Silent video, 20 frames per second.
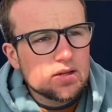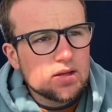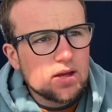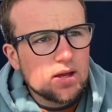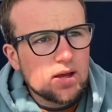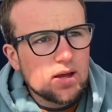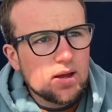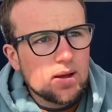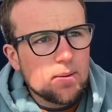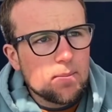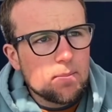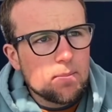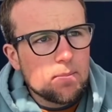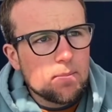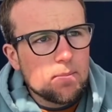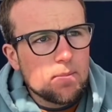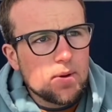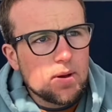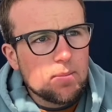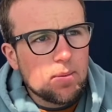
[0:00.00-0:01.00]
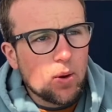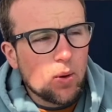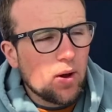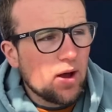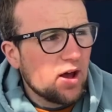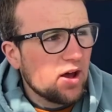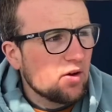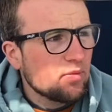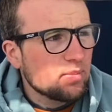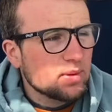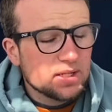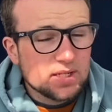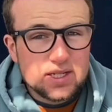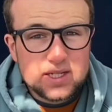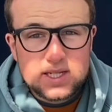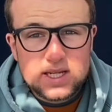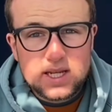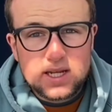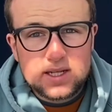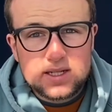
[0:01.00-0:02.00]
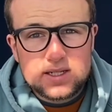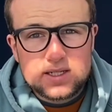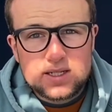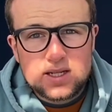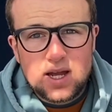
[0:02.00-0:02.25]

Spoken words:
about 6:30.